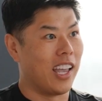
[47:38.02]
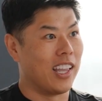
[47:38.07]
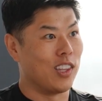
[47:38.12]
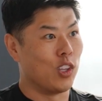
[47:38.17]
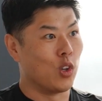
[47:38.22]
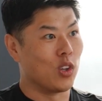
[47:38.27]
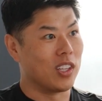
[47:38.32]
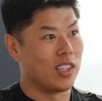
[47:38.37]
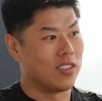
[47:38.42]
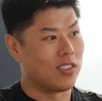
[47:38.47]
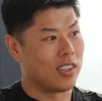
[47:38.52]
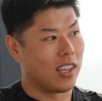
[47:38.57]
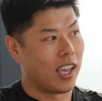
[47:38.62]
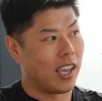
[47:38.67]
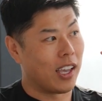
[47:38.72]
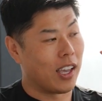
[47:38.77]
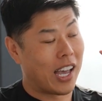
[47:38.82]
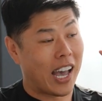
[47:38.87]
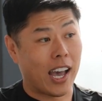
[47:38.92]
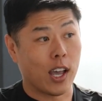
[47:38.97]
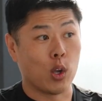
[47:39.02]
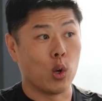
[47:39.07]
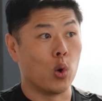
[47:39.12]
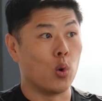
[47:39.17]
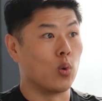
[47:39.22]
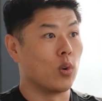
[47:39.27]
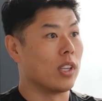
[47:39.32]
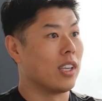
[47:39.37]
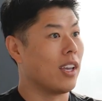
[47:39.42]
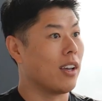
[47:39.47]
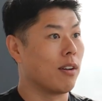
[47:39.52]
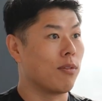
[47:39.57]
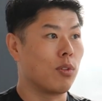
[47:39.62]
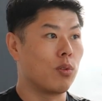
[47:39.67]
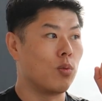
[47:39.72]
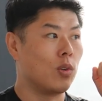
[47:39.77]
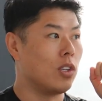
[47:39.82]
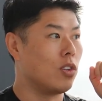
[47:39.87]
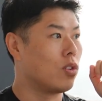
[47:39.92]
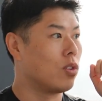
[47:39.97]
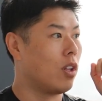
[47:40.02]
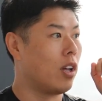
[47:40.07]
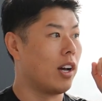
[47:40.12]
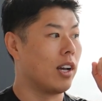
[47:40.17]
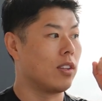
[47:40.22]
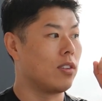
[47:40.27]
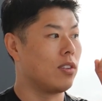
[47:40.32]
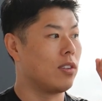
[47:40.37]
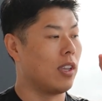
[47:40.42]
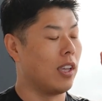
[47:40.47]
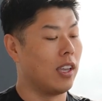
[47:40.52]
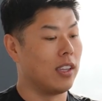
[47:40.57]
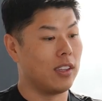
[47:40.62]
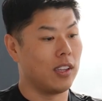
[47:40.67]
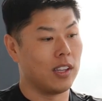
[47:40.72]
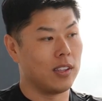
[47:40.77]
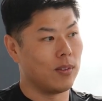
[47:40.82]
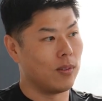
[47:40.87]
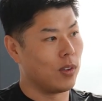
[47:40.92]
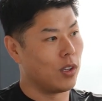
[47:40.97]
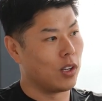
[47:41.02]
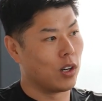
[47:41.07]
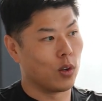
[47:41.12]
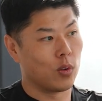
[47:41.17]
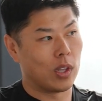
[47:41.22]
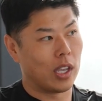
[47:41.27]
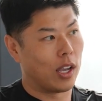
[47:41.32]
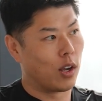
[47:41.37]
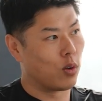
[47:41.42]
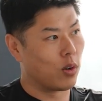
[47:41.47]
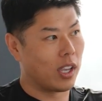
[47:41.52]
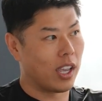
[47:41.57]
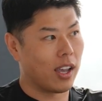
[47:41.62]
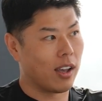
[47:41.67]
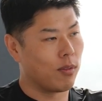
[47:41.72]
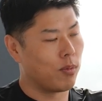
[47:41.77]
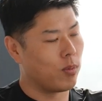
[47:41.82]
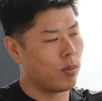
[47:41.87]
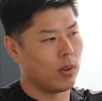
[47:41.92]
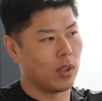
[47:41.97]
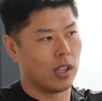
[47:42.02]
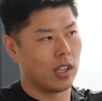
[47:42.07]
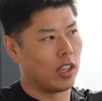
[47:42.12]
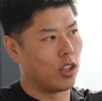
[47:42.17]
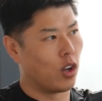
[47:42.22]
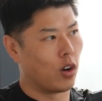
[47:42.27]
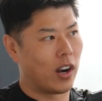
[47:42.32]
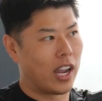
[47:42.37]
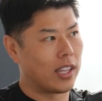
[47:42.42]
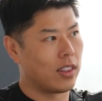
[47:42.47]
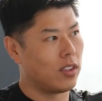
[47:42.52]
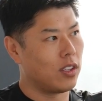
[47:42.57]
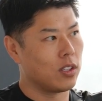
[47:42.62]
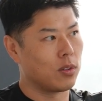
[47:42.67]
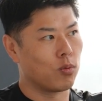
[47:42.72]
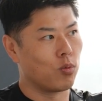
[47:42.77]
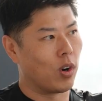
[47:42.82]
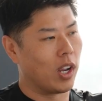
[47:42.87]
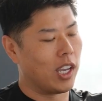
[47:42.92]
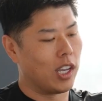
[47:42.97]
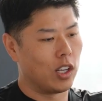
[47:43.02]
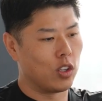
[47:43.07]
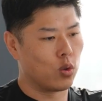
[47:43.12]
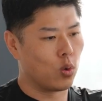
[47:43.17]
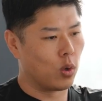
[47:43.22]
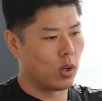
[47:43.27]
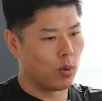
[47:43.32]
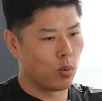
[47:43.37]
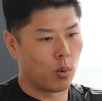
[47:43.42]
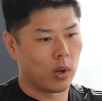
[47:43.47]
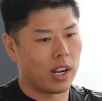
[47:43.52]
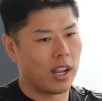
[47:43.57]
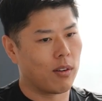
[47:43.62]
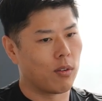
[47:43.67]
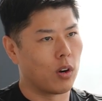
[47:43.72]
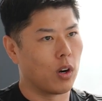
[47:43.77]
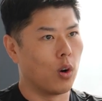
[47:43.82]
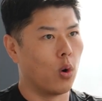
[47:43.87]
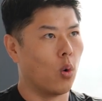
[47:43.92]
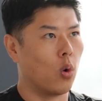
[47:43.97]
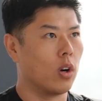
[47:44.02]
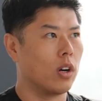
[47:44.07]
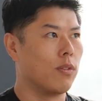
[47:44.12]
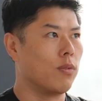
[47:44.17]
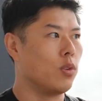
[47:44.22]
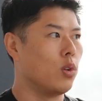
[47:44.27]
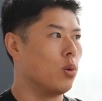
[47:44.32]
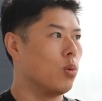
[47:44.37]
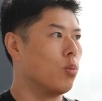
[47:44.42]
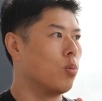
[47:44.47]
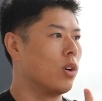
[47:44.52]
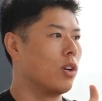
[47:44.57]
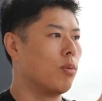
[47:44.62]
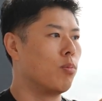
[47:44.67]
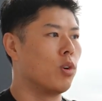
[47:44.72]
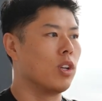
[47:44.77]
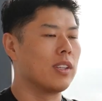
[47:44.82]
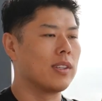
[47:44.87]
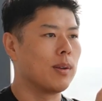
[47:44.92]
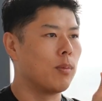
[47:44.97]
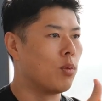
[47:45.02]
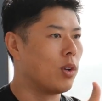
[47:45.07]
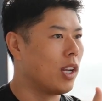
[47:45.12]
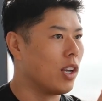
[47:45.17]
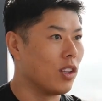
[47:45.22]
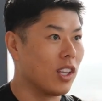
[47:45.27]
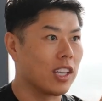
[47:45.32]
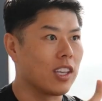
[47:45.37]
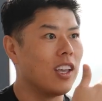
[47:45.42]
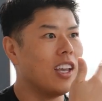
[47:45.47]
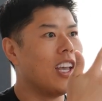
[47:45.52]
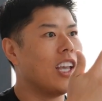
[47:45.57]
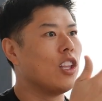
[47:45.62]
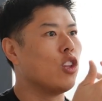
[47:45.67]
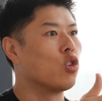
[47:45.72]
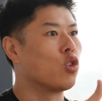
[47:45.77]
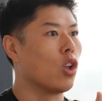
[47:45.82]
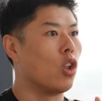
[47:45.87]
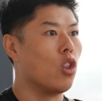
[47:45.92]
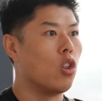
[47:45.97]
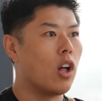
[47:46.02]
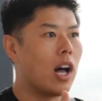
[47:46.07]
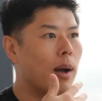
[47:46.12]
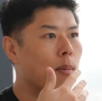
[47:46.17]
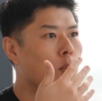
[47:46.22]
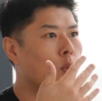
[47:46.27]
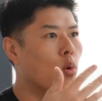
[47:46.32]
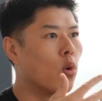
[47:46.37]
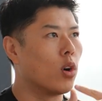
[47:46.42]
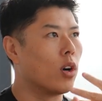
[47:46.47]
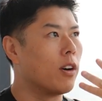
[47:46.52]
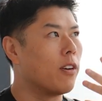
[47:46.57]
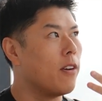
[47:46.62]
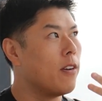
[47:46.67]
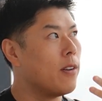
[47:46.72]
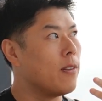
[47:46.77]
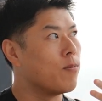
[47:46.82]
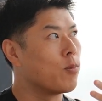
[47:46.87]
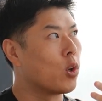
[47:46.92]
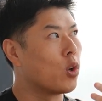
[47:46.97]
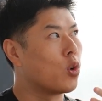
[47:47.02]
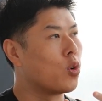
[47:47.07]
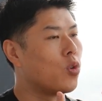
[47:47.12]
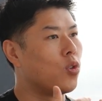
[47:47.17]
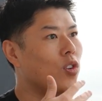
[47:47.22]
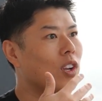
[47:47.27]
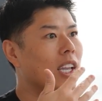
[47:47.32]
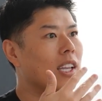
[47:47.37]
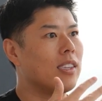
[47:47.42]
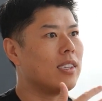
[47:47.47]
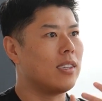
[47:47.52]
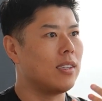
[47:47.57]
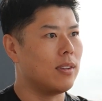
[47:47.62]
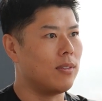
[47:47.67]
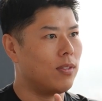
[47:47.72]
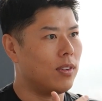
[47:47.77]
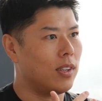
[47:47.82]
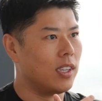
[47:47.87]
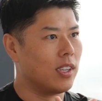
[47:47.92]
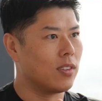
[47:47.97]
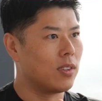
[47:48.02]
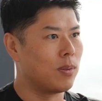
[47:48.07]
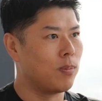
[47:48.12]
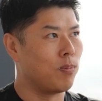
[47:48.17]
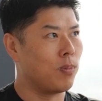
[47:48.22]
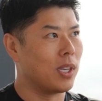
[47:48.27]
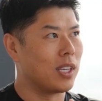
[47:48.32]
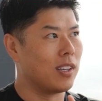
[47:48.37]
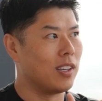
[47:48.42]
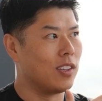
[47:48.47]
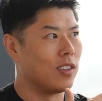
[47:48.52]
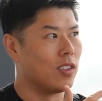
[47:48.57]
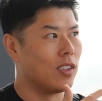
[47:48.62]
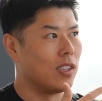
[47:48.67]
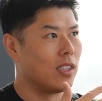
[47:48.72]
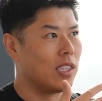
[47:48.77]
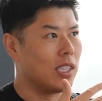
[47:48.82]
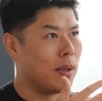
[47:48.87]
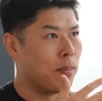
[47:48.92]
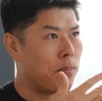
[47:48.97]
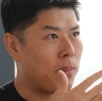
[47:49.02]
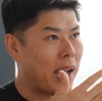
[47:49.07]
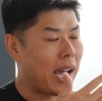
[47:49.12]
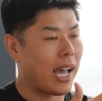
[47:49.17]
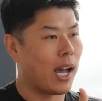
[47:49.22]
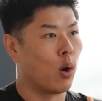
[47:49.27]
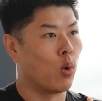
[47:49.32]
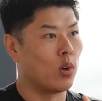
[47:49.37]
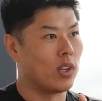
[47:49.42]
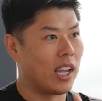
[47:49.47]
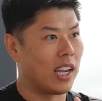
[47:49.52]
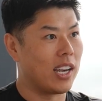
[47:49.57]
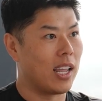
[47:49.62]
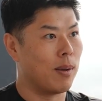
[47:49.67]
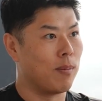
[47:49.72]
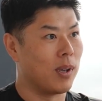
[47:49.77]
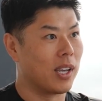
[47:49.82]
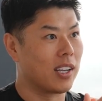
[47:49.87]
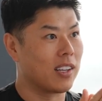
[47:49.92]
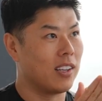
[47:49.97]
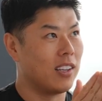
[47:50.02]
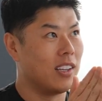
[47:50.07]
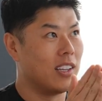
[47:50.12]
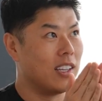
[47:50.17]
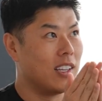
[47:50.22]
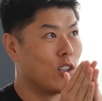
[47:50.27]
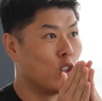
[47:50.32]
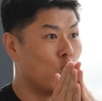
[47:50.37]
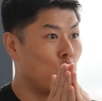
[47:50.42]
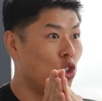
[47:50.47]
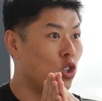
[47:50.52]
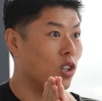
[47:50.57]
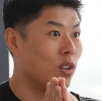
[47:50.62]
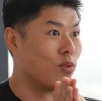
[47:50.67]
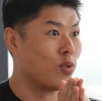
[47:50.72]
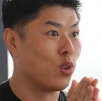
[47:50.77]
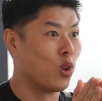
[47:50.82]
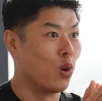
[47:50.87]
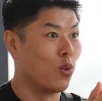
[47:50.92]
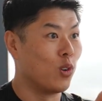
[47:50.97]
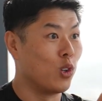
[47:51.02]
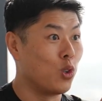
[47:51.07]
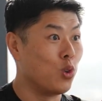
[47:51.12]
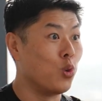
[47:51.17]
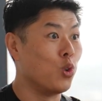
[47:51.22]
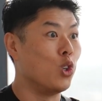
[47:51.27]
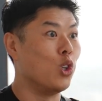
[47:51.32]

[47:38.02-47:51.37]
And you can say, I only have 3 slots, and then, they only have, they're at this range or whatever. Or if you want to bring someone else, like there's a lot more creativeness because the power dynamic shifts over to